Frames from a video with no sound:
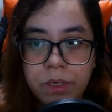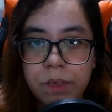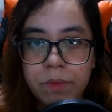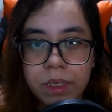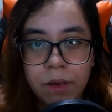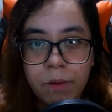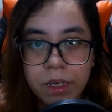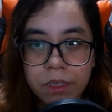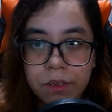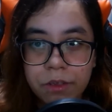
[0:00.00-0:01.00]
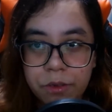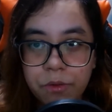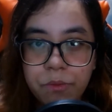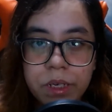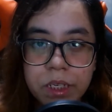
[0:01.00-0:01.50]
Imagawa, there's not too
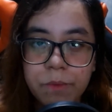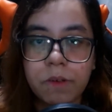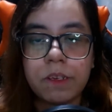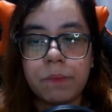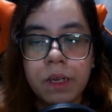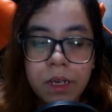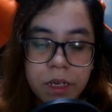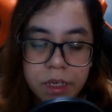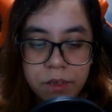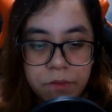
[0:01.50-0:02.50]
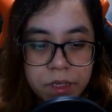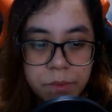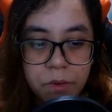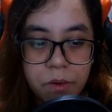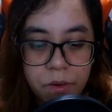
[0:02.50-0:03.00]
much about him. He was
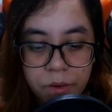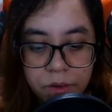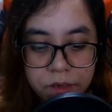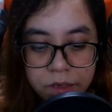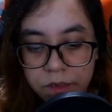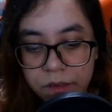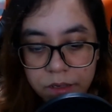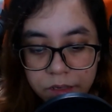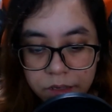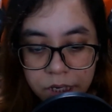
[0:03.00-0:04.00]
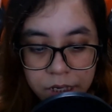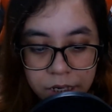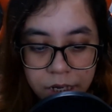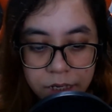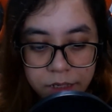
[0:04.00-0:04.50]
more, you know, in
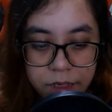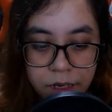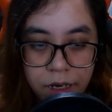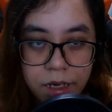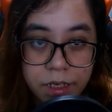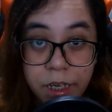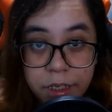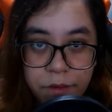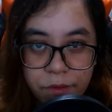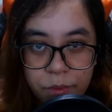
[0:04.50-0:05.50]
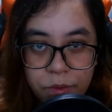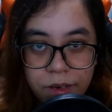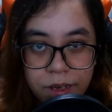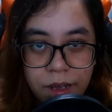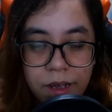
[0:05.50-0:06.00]
like the early days of
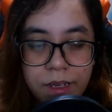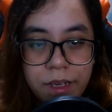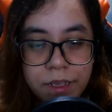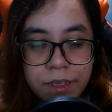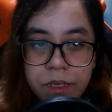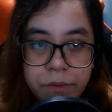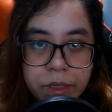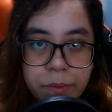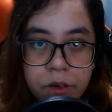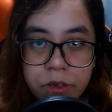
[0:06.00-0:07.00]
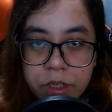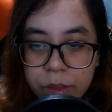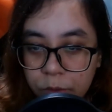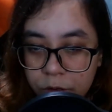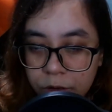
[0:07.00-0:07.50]
Nobunaga, I guess. He was born
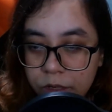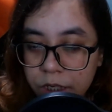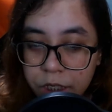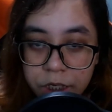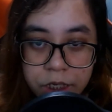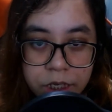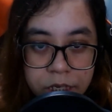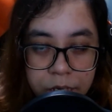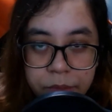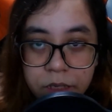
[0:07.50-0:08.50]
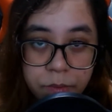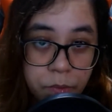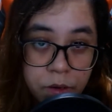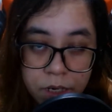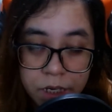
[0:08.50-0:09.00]
Yoshimoto, he changed his name,
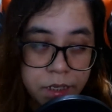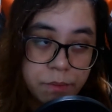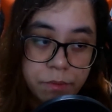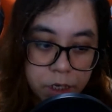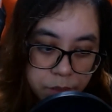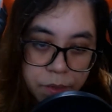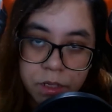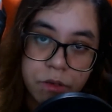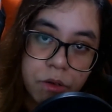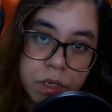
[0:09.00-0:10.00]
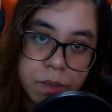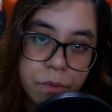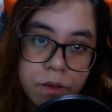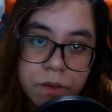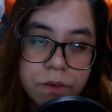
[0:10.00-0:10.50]
then he changed back to
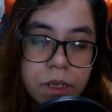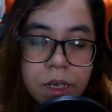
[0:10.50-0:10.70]
Yoshimoto.